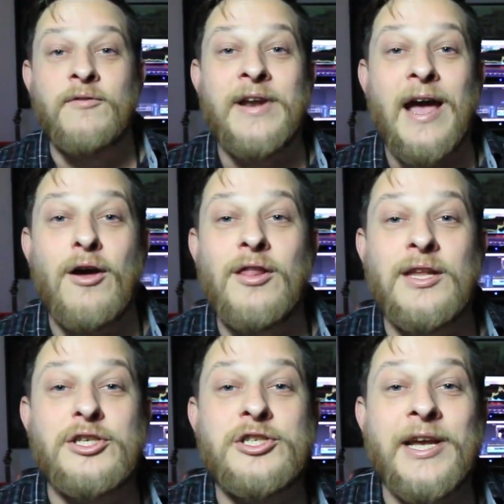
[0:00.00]
For
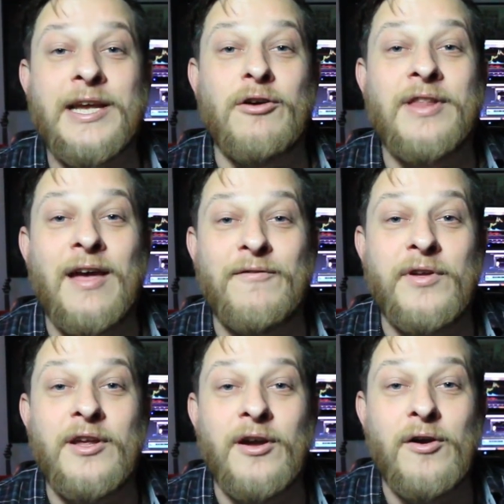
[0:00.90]
now, let's check out that
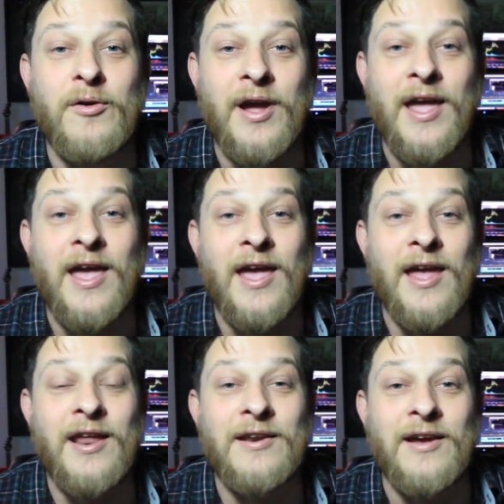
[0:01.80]
video
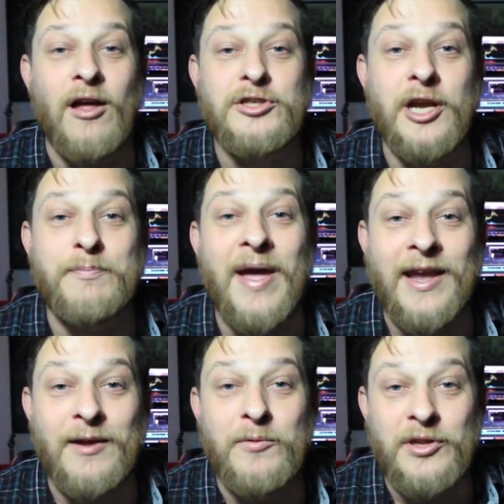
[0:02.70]
and I'll check
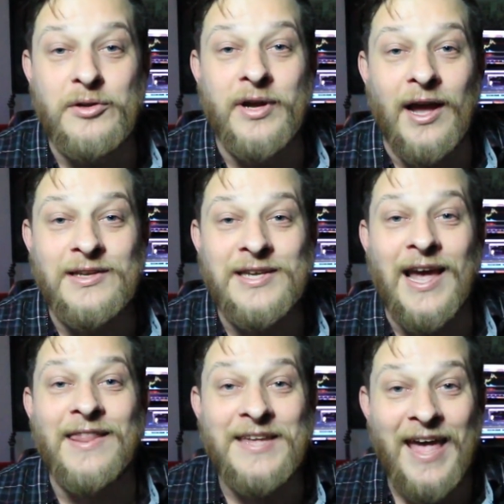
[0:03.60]
back in with you
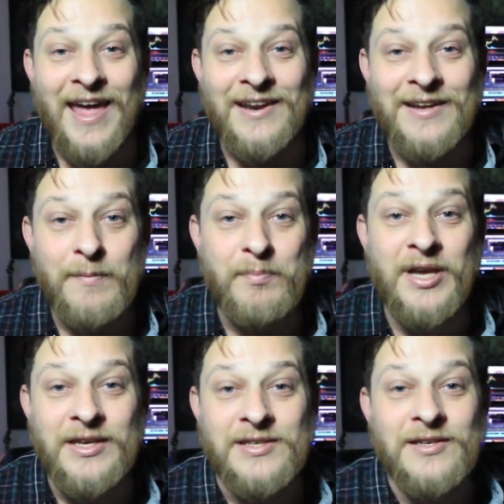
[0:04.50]
guys at the end.
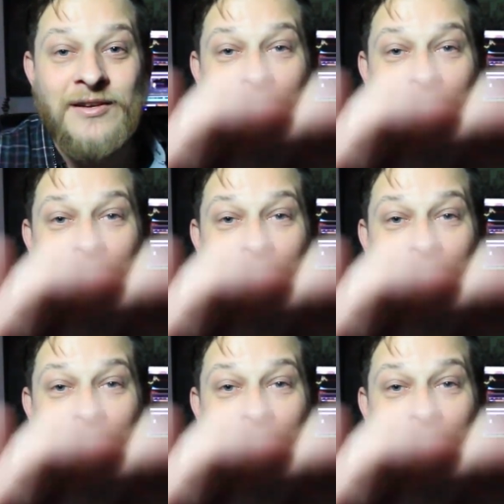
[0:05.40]
Peace.